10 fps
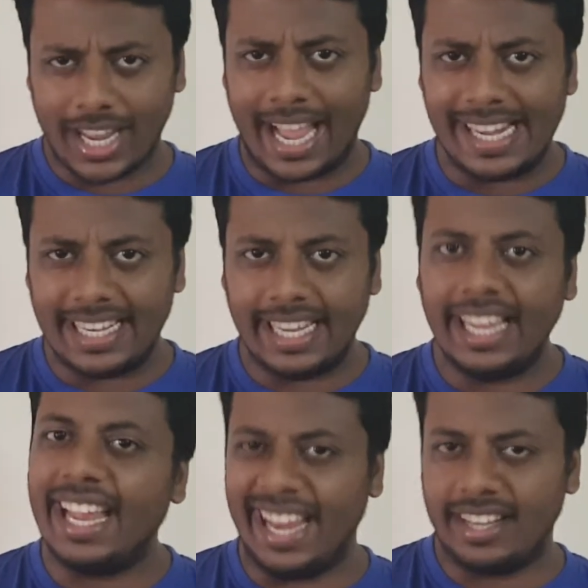
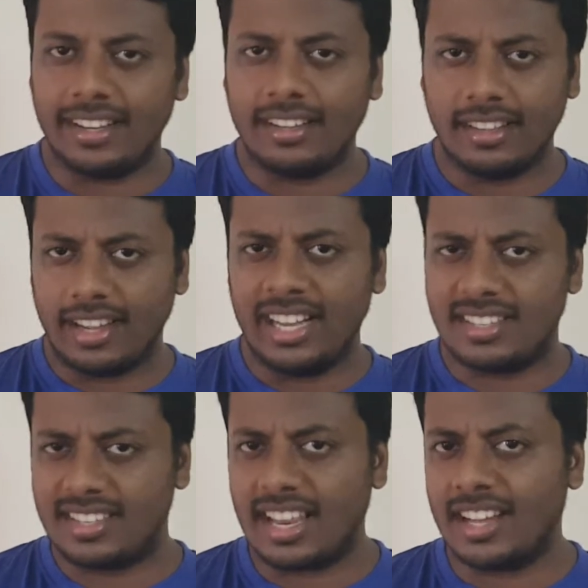IT, it. It
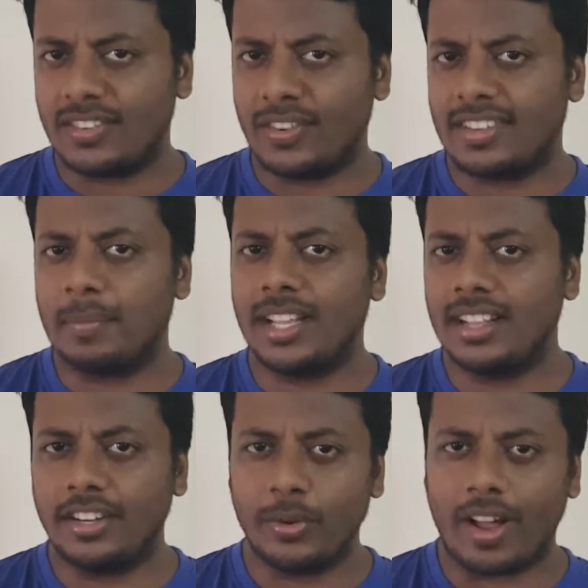stands for something
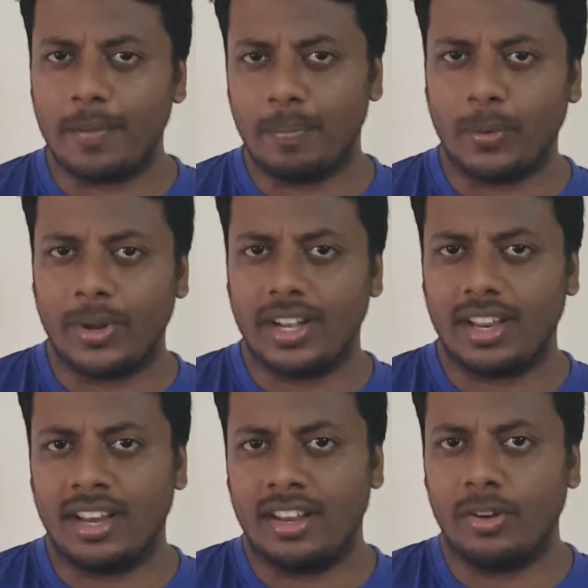that you can't put
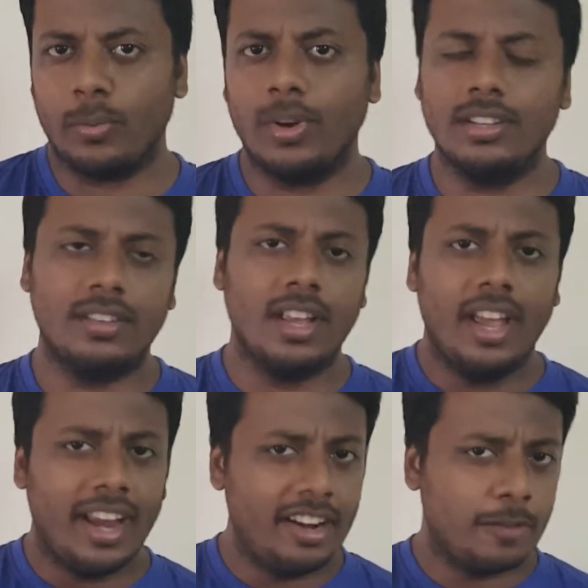it into words.
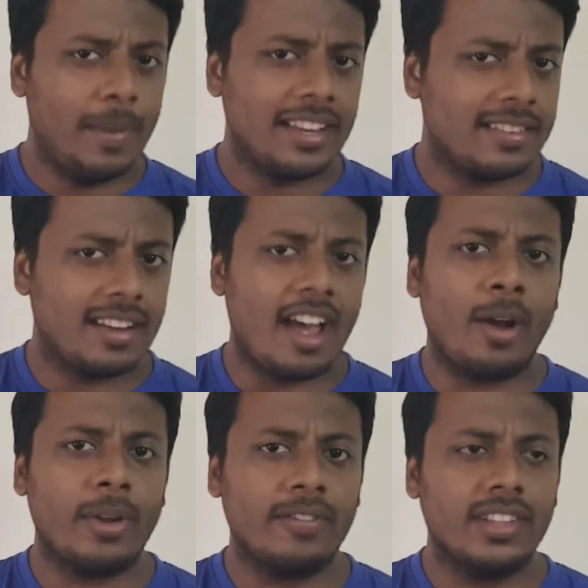It is based
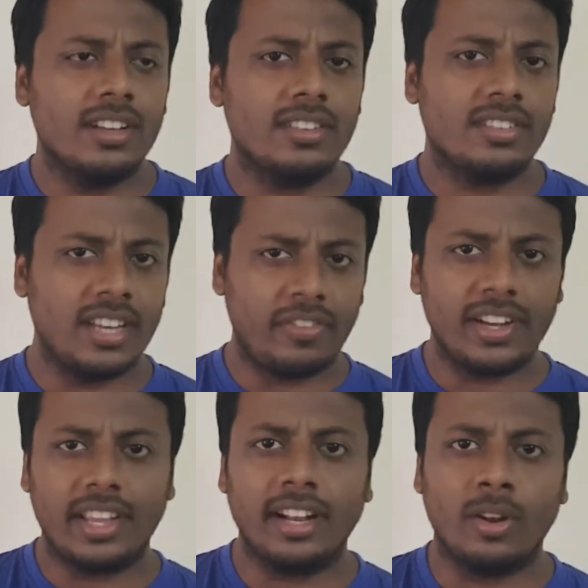out of the
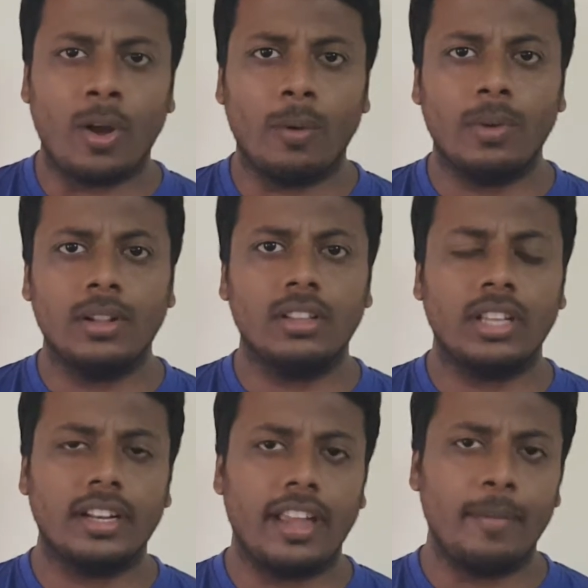Stephen King novel
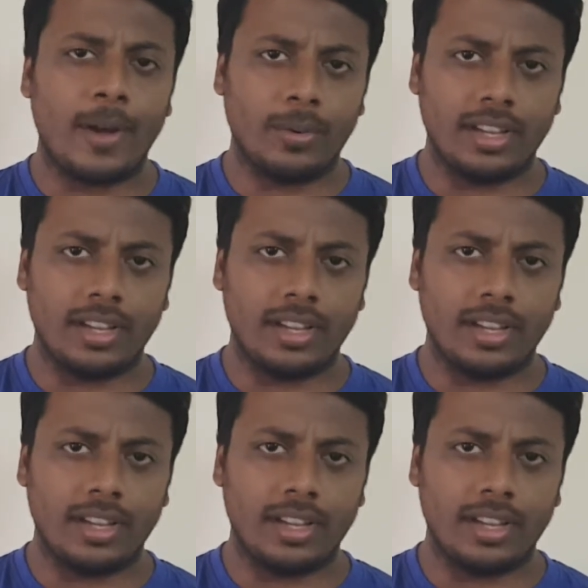that came out